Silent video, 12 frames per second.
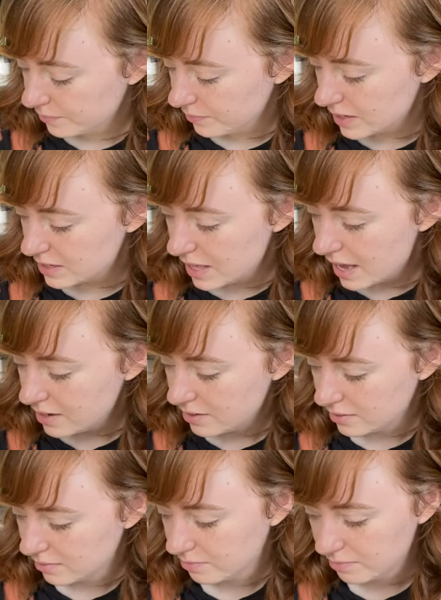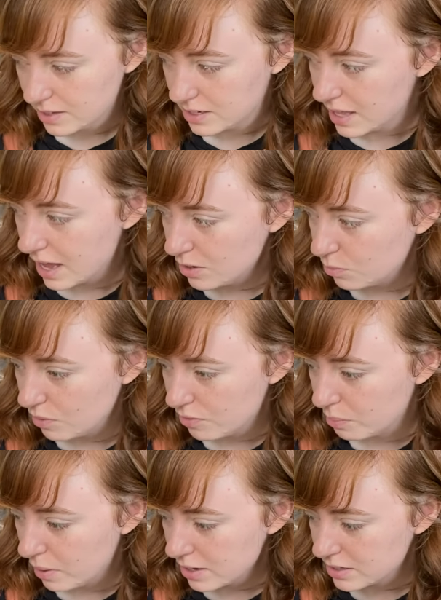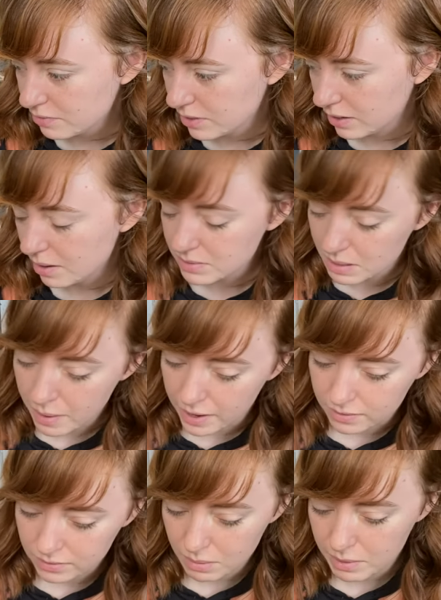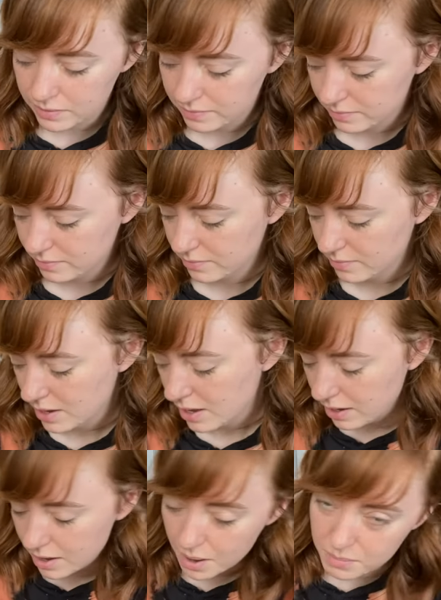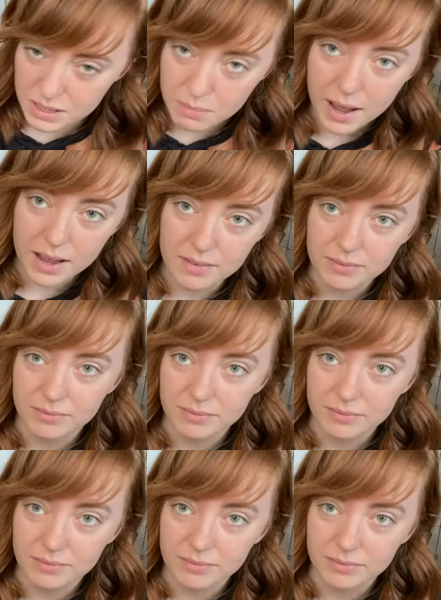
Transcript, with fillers: This is the end. This is the end. We've unboxed everything. Come say bye. Come on. Come say bye.